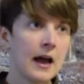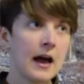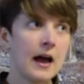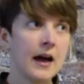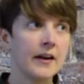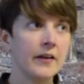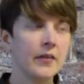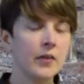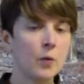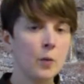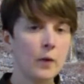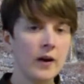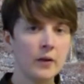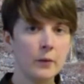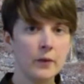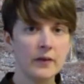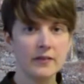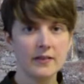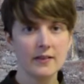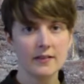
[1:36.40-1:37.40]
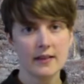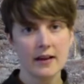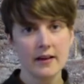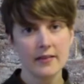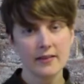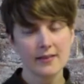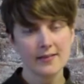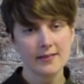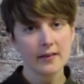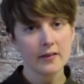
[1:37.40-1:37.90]
And in the way we've designed
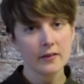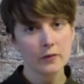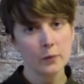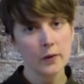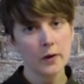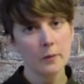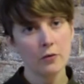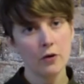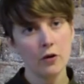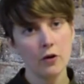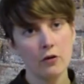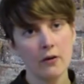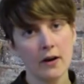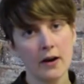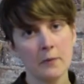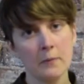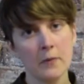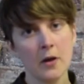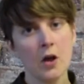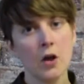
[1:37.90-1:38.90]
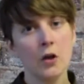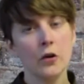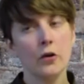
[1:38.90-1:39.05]
the 6-week program,